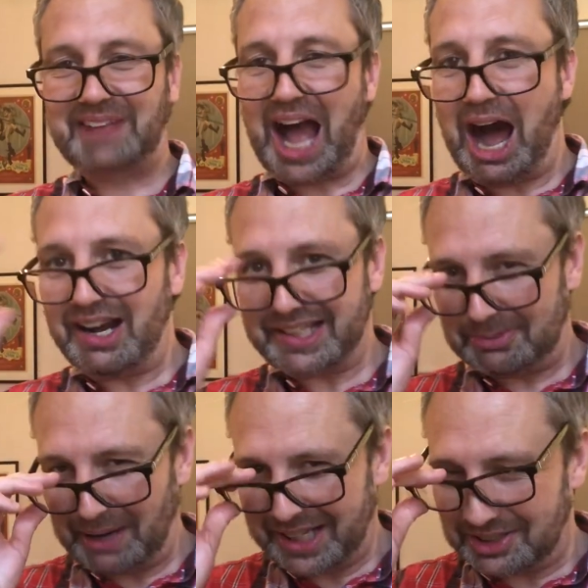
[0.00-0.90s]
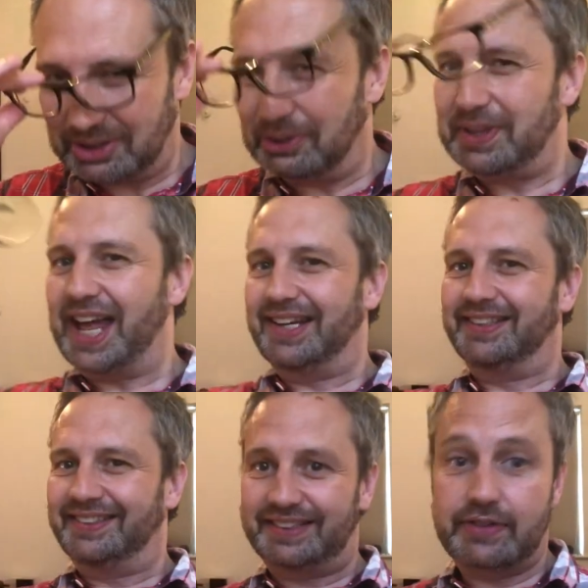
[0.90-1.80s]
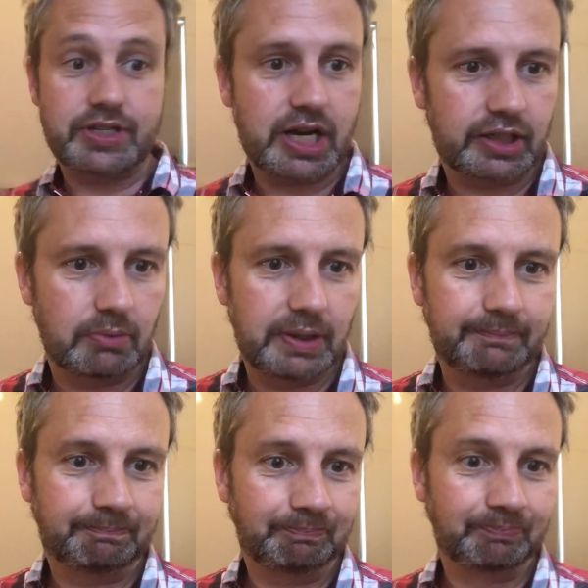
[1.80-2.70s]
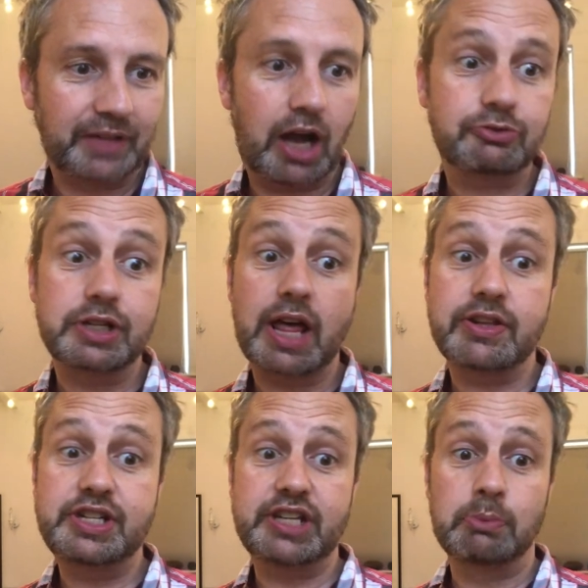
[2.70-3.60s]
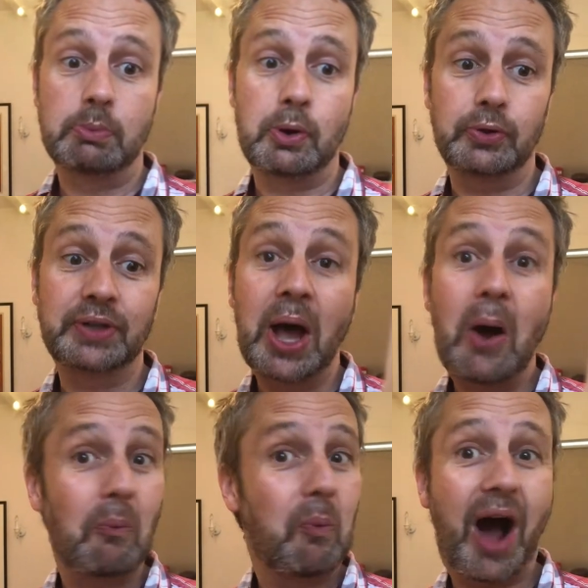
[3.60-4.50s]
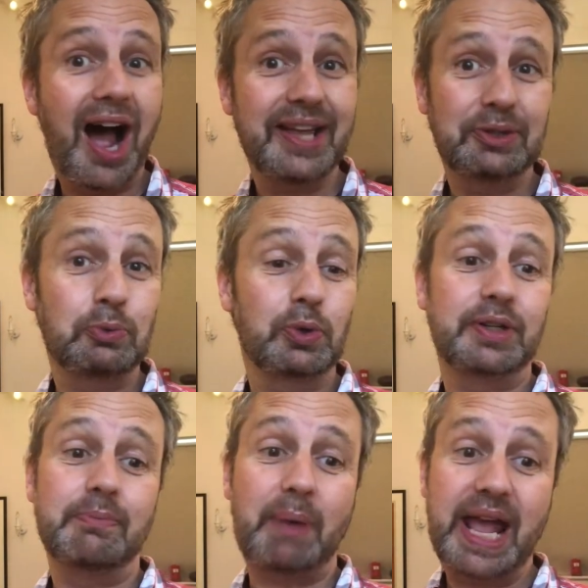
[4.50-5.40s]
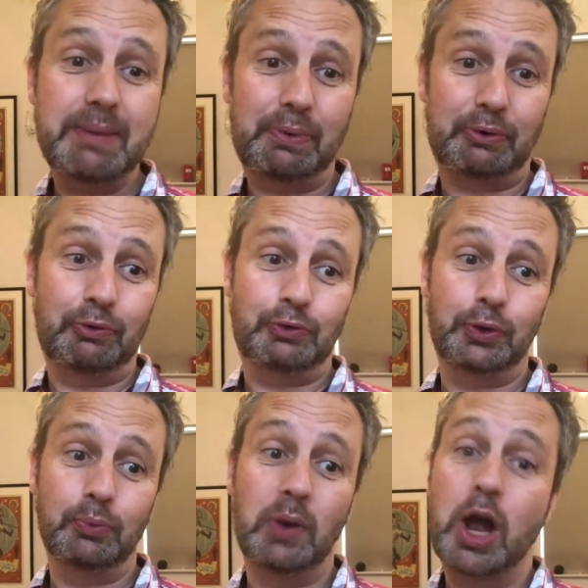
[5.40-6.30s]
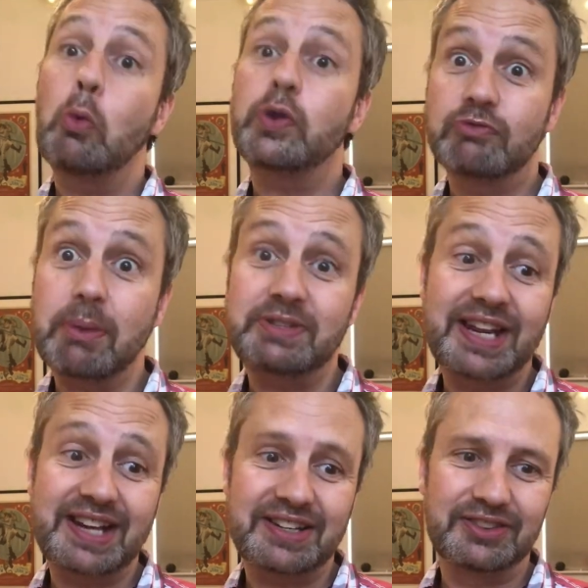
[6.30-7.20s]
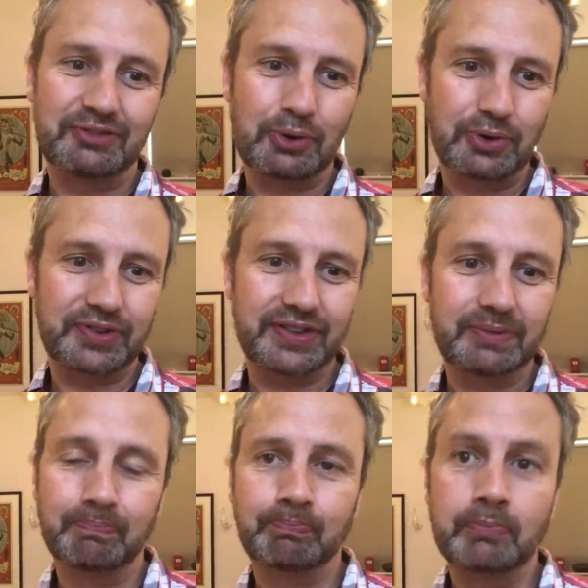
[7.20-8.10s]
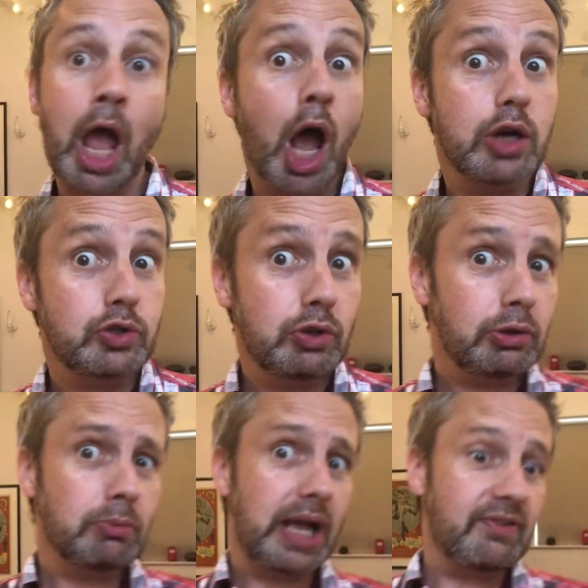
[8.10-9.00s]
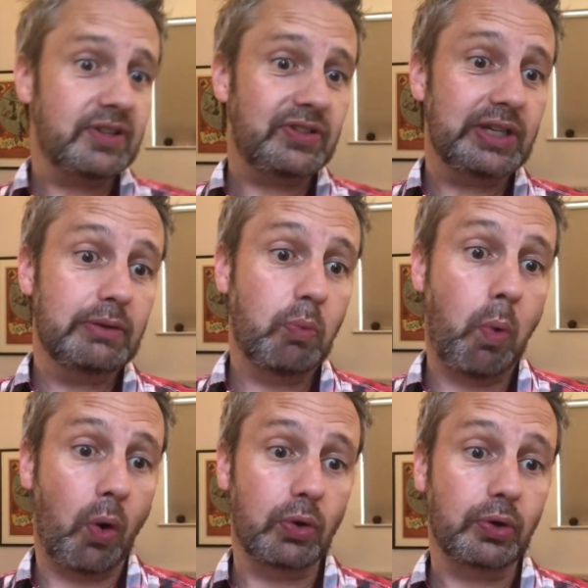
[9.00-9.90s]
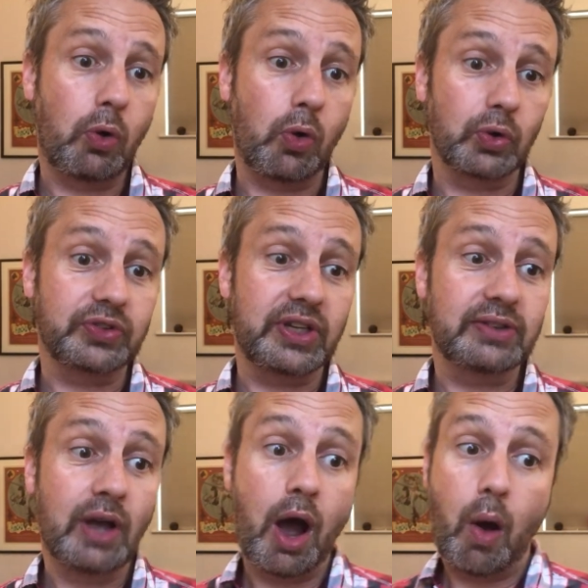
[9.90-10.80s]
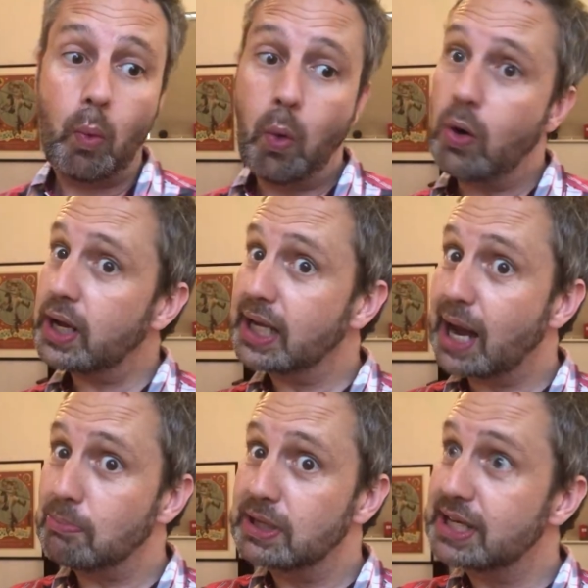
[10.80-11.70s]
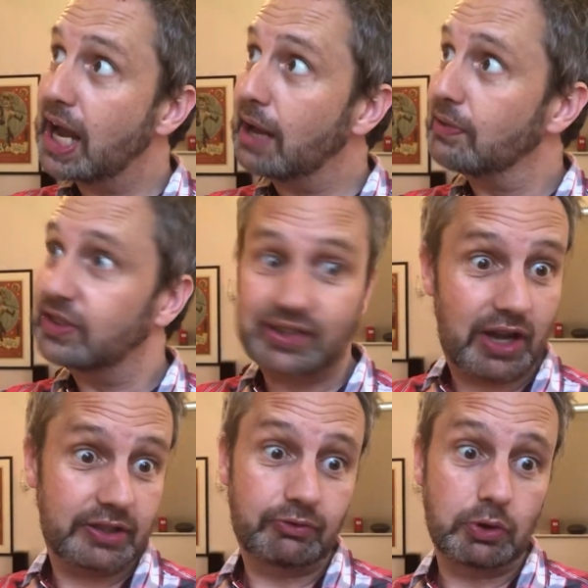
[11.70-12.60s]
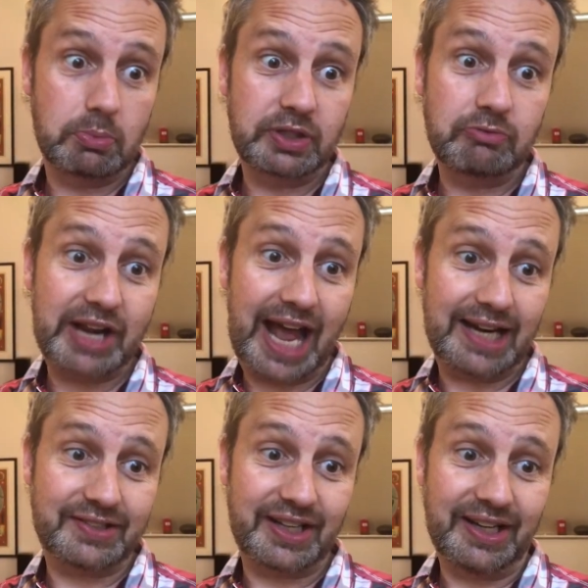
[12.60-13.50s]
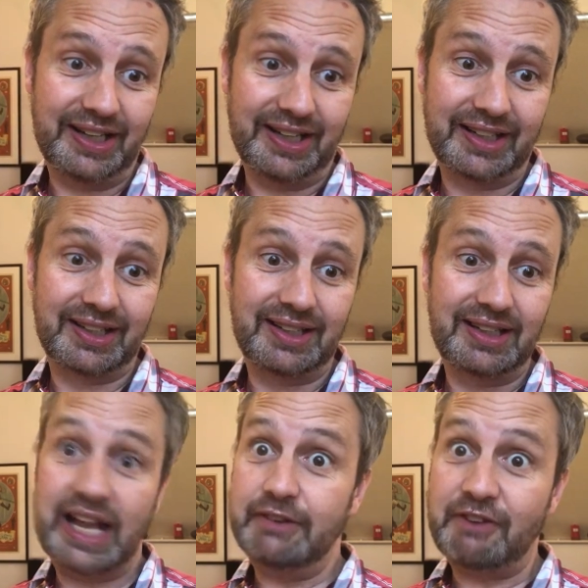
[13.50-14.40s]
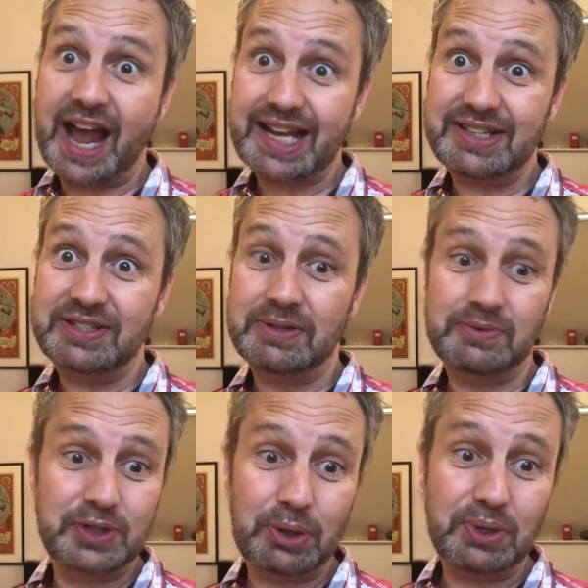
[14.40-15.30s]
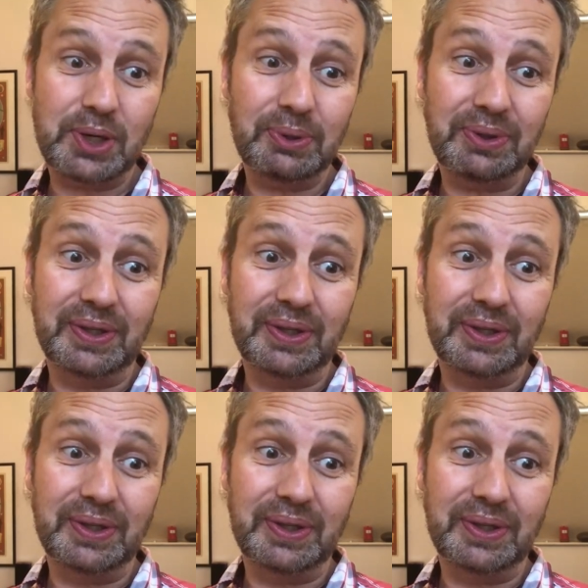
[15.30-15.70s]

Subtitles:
I'll explain to you then, said the gentleman, after another dismal pause, why you wouldn't paper a room with representations of horses. Do you ever see horses walking up and down the sides of rooms in reality? In fact, do you?